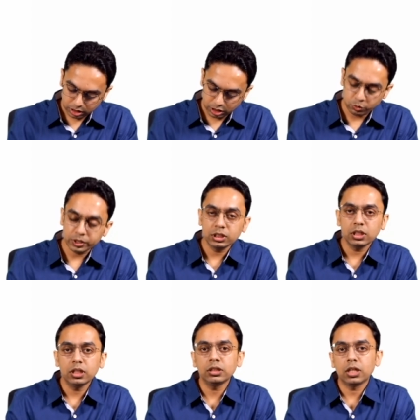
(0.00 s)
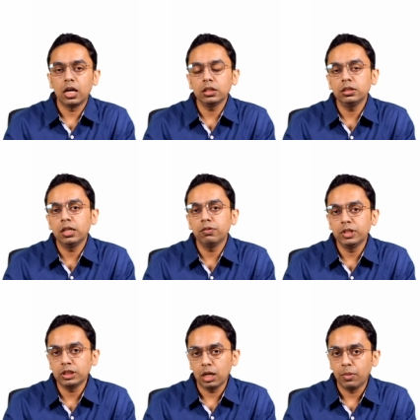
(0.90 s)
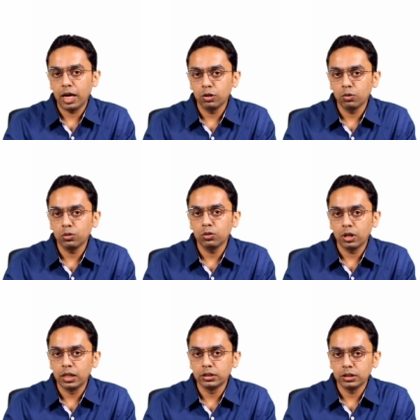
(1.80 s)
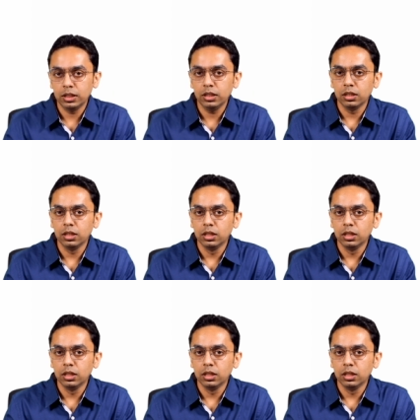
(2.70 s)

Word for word: The question is asked that which amino acid